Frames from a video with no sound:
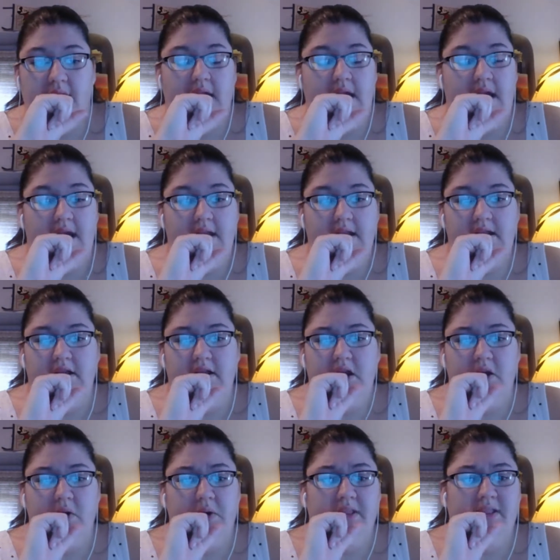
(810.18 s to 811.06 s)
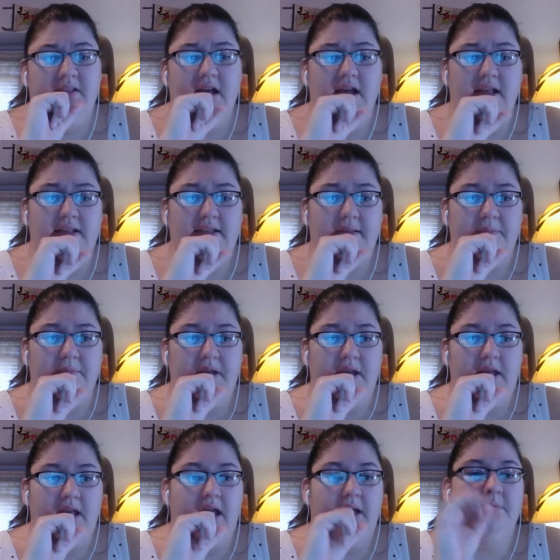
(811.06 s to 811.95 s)
and it's not
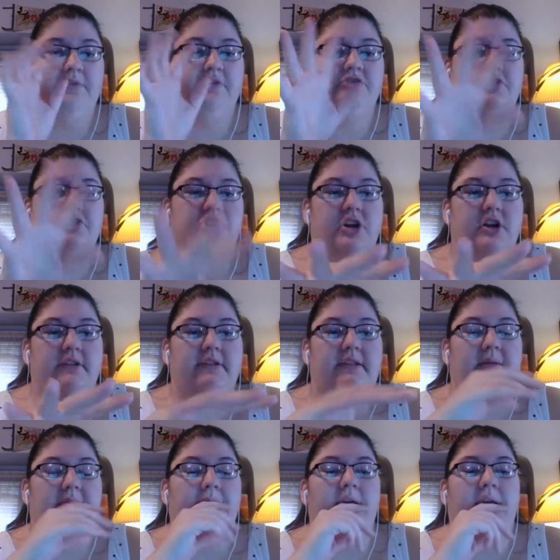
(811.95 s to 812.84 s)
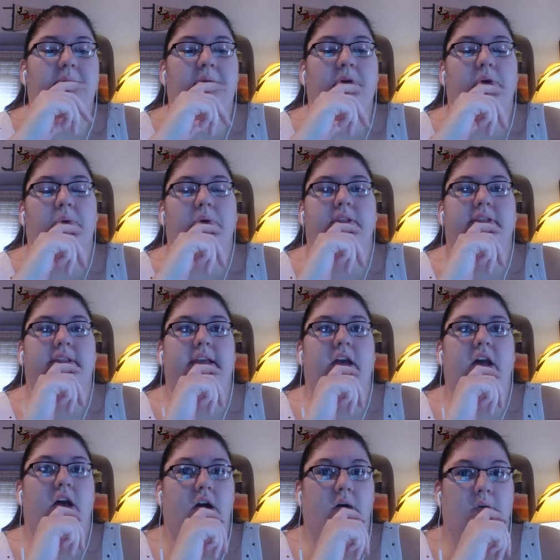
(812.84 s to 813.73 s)
something I'm sure some people would say,
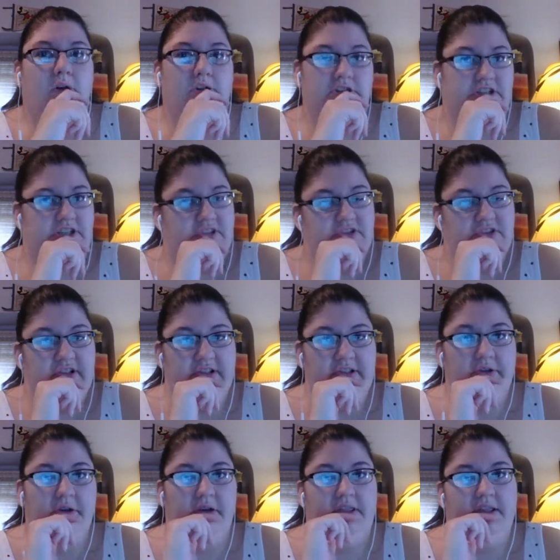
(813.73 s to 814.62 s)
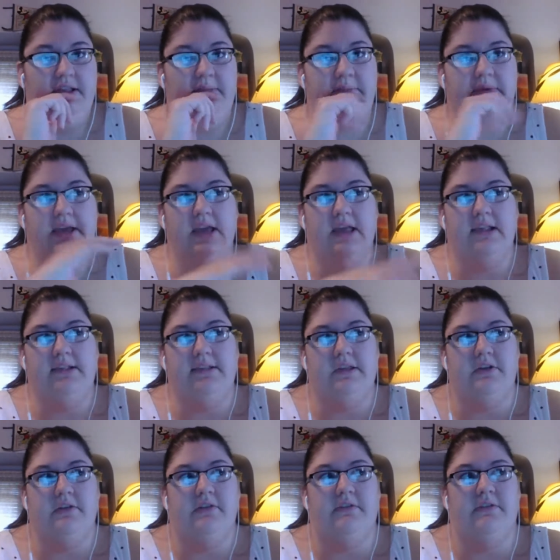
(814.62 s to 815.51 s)
"Oh, well, she's just doing this because
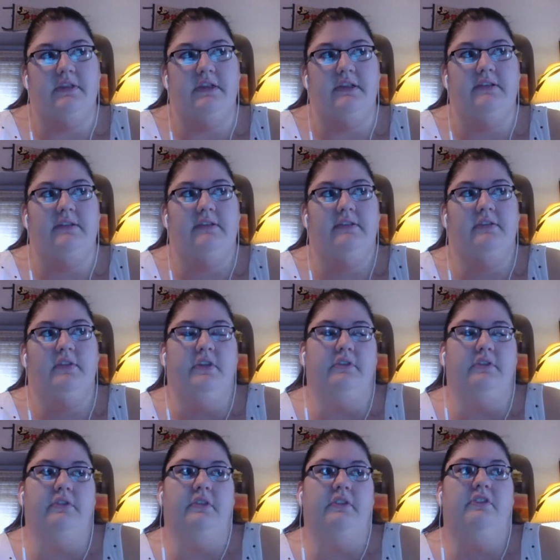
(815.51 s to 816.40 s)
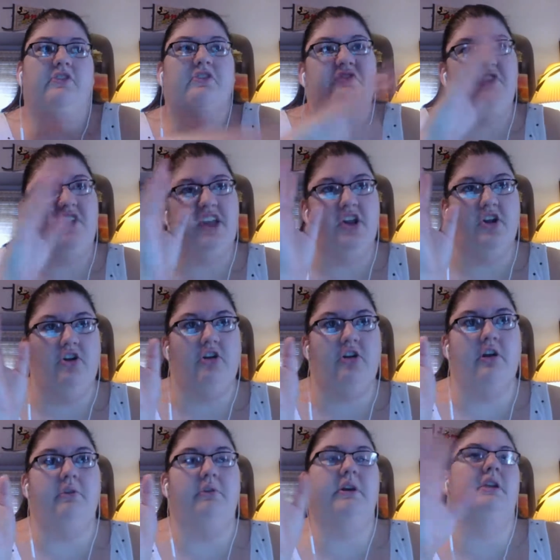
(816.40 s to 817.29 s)
there's this fear
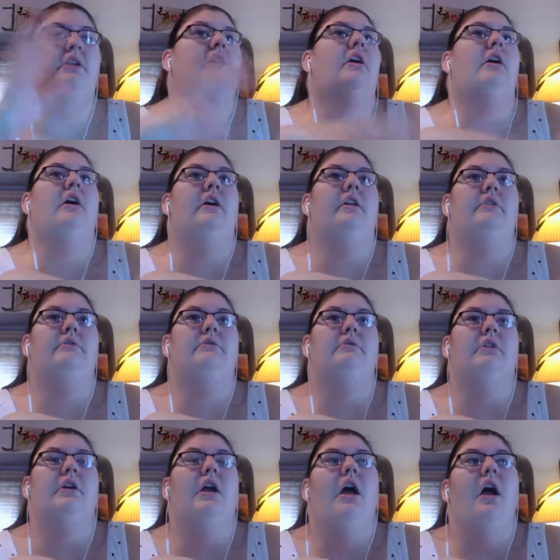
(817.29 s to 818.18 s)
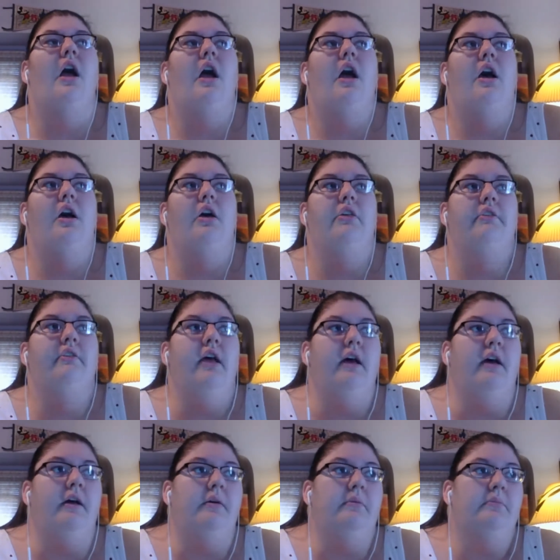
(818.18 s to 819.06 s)
going on or
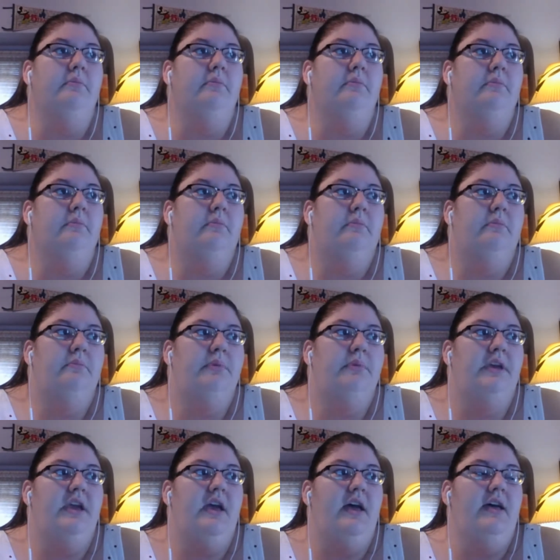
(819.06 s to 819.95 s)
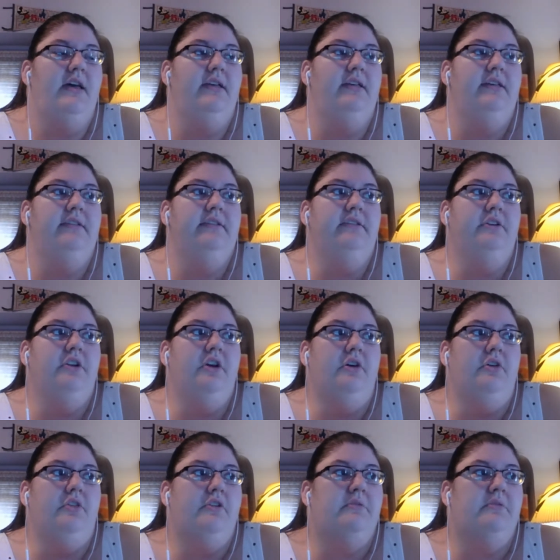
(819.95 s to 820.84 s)
um, because
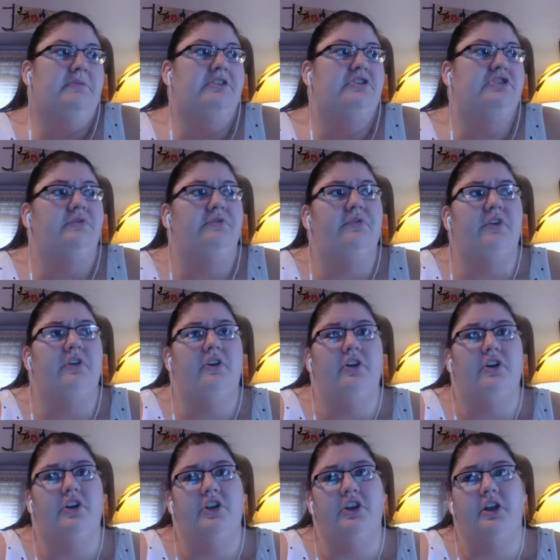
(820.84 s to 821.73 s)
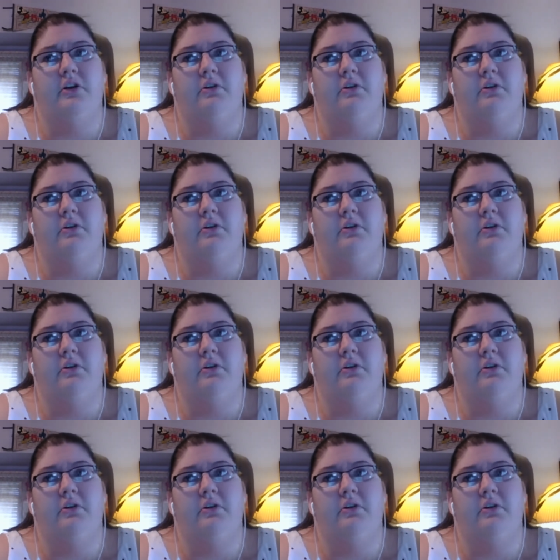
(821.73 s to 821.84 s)
there's potential for